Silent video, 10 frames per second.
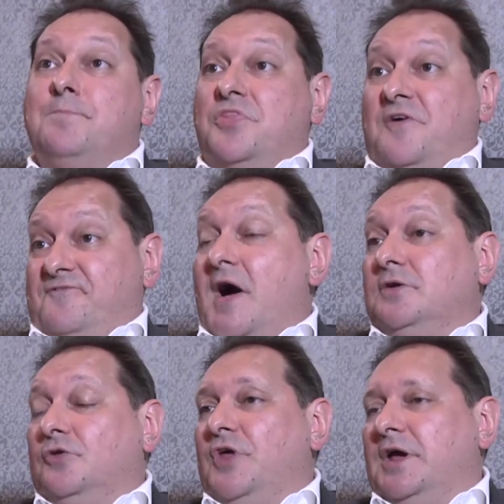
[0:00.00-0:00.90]
But the
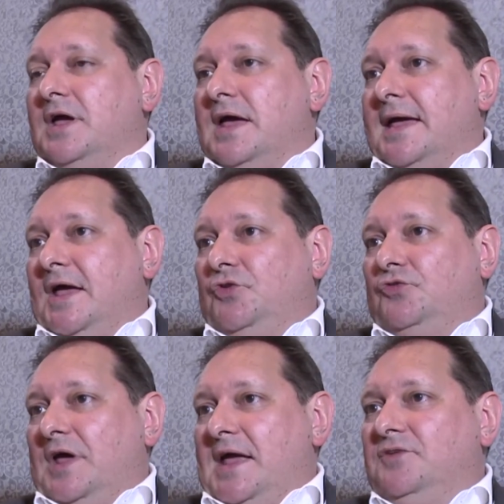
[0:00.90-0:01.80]
final thing is
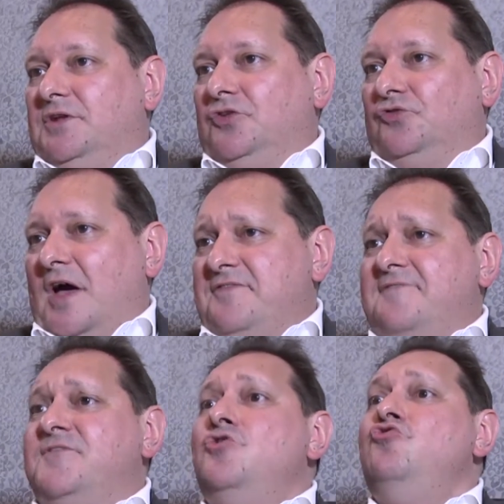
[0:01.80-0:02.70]
that Indonesians have a
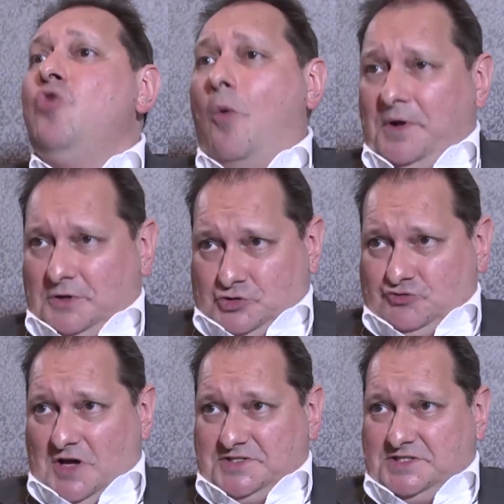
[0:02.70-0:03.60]
phenomenal
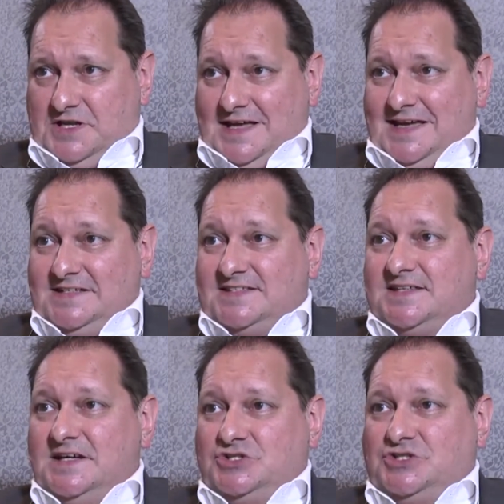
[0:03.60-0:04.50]
trust in
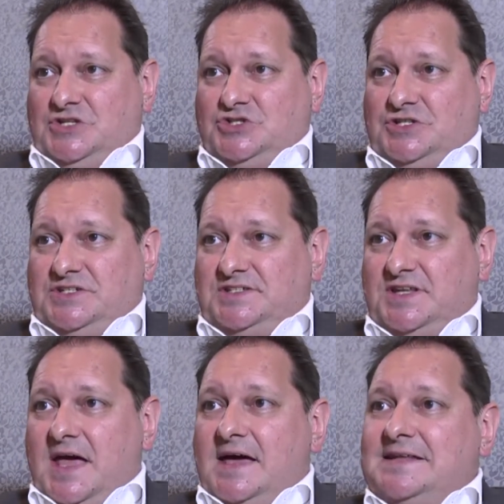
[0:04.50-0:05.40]
search engines.
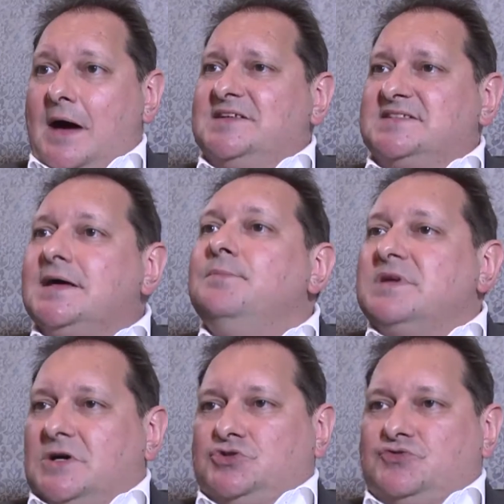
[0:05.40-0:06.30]
Now, in some
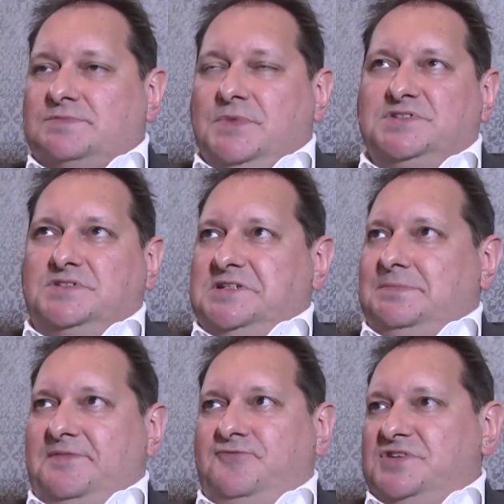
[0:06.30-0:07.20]
countries, most
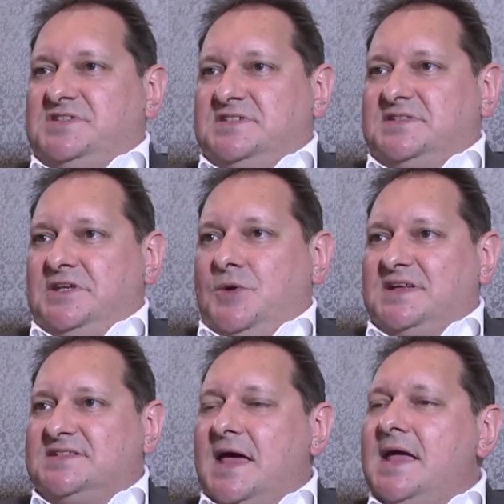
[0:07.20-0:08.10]
notably, for instance, the
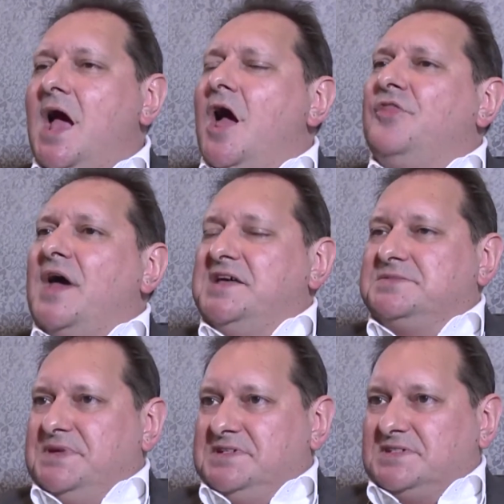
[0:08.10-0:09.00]
USA, there has
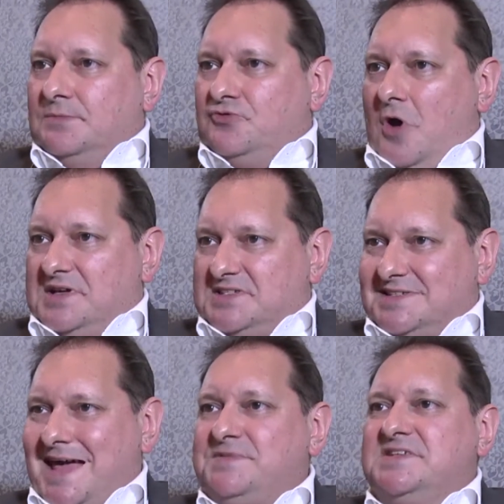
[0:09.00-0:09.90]
been some growing
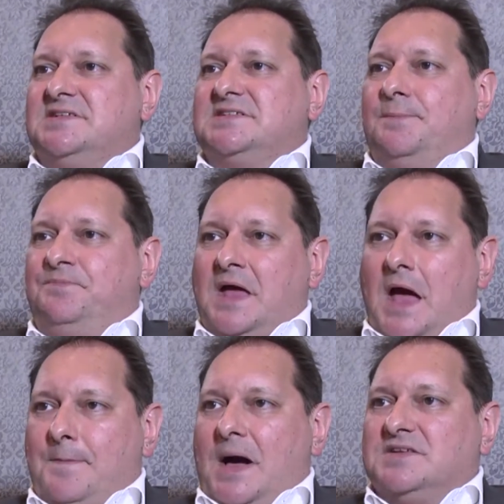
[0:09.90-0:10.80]
skepticism
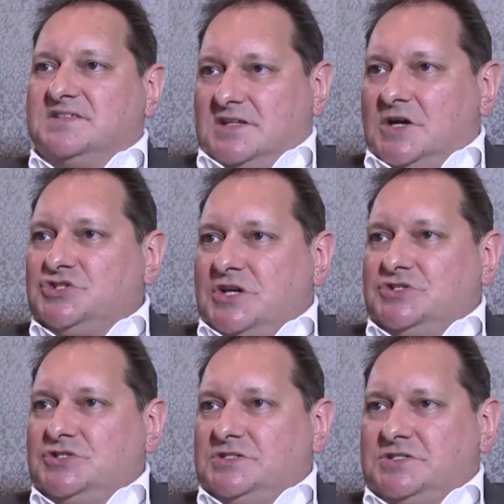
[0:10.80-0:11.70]
about search
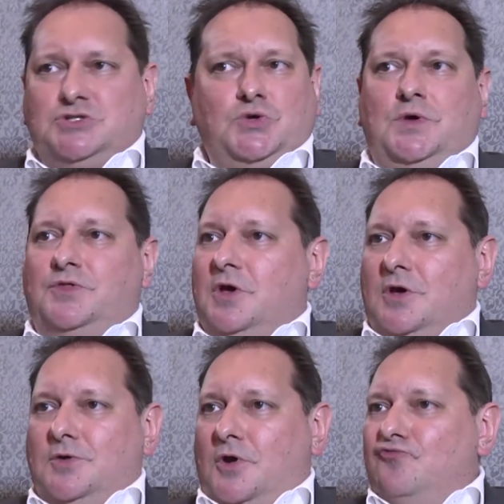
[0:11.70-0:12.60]
engines to do with
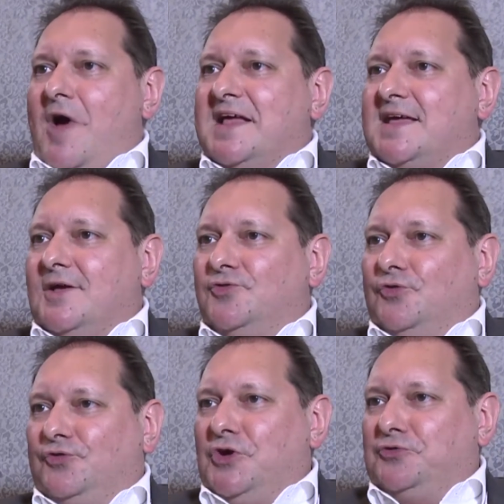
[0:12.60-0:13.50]
rankings
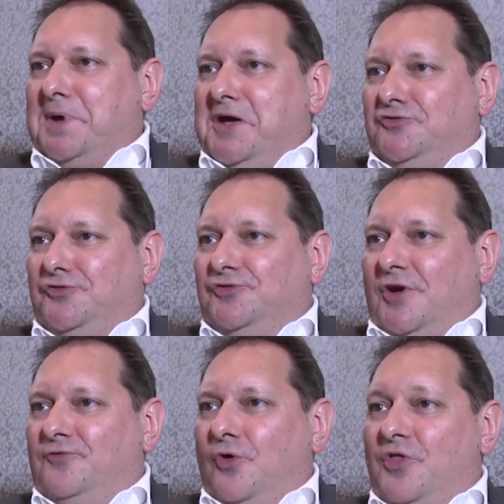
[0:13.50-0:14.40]
on search pages and
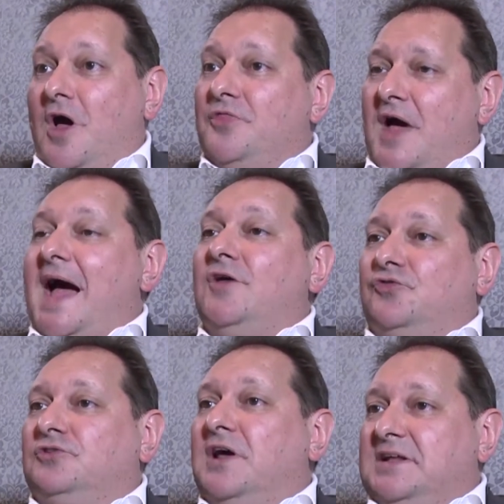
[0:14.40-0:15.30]
so forth. That
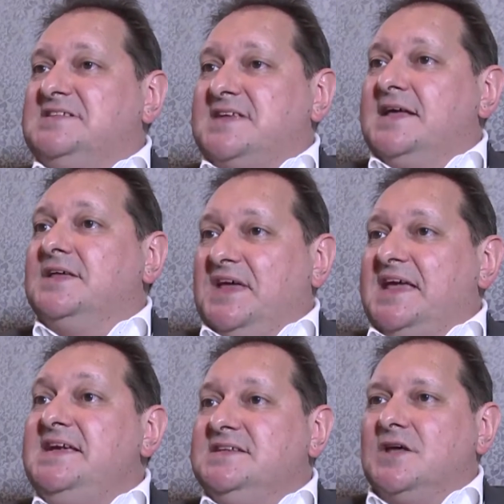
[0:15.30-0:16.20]
has slightly taken the
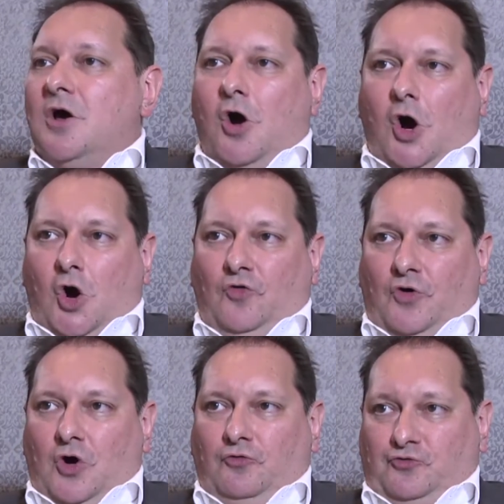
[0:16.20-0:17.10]
heat off
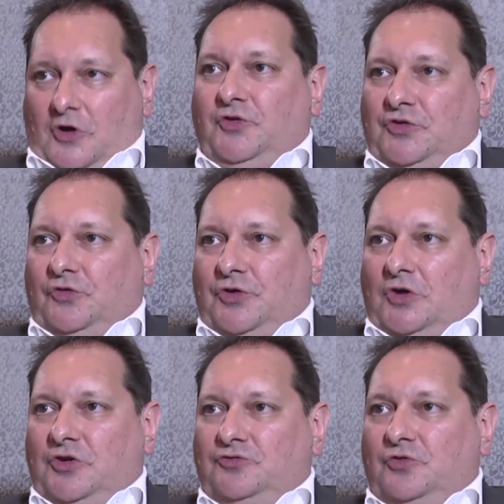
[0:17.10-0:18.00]
of trust in
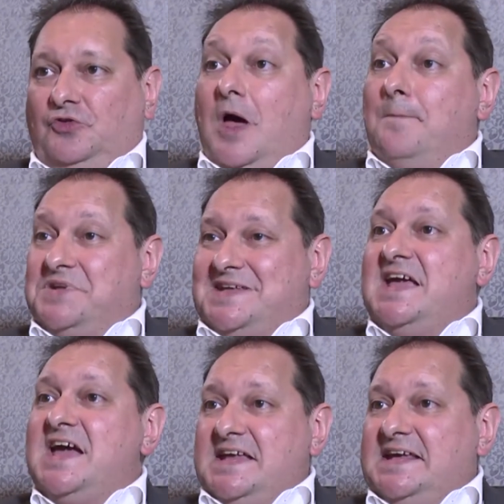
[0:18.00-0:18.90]
search engines. But
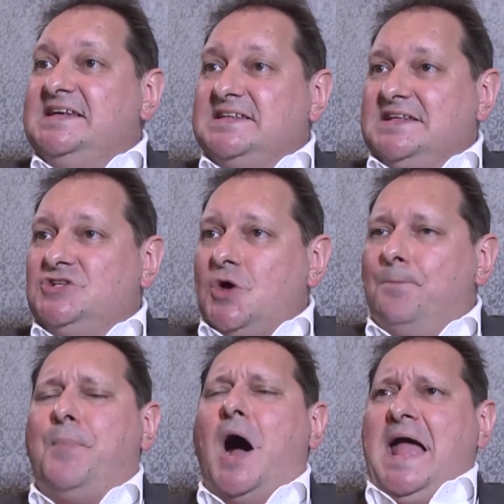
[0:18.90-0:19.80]
here in Indonesia,
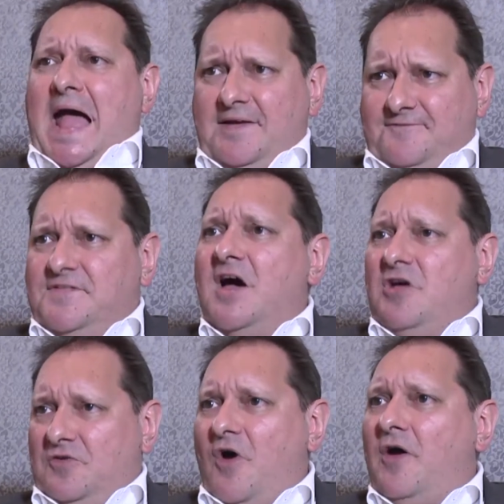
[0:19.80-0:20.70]
by a
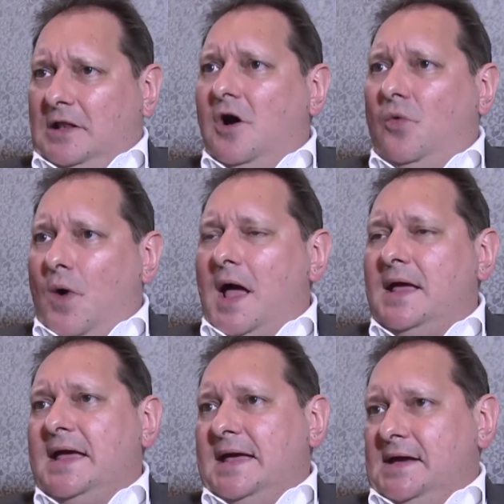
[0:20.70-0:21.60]
very, very long
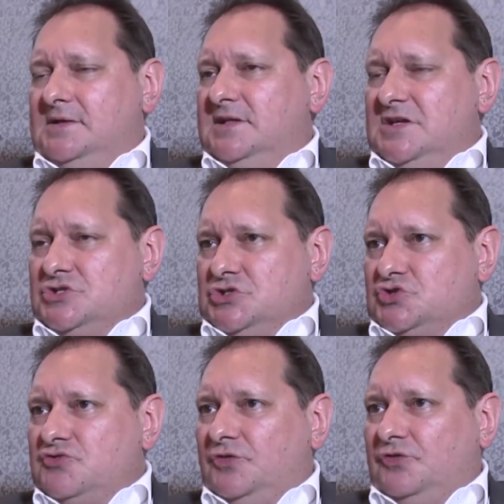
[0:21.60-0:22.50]
way, Indonesians
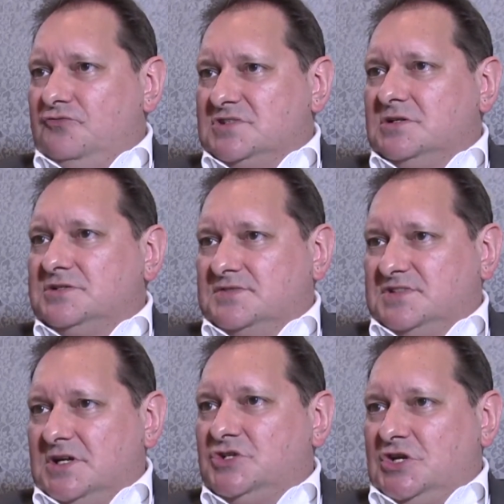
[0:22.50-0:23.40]
trust the results of
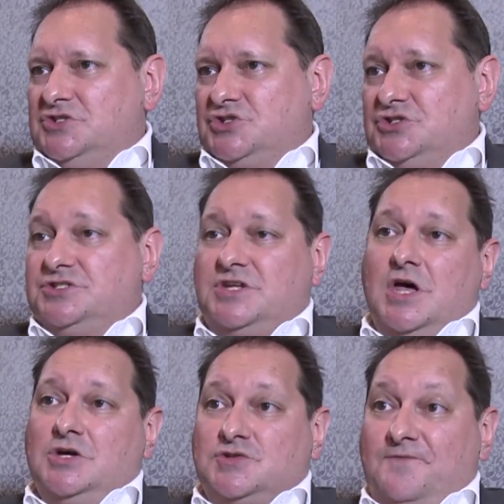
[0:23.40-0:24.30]
search engines
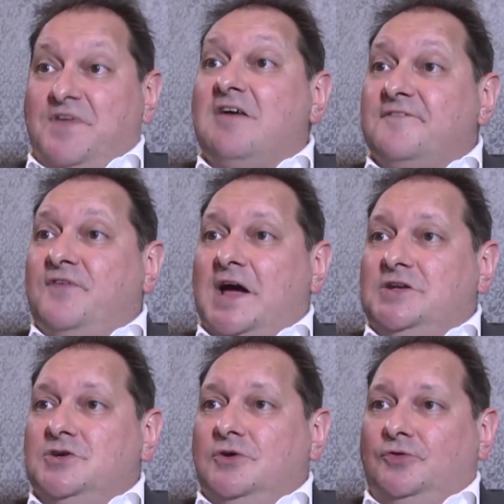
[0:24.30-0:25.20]
to verify
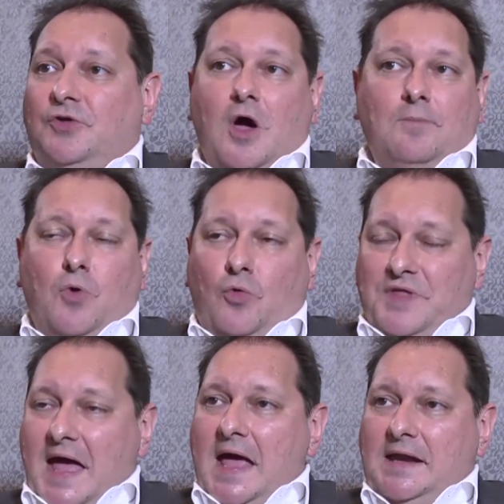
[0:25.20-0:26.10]
news more
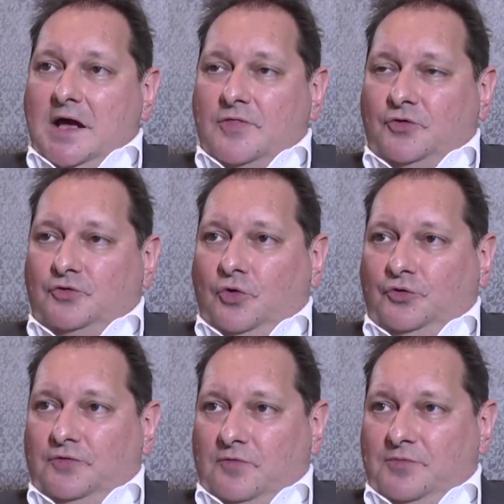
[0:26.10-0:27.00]
than any other
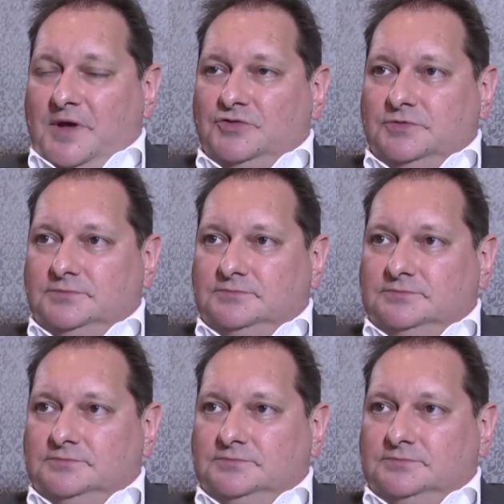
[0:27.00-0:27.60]
source of information.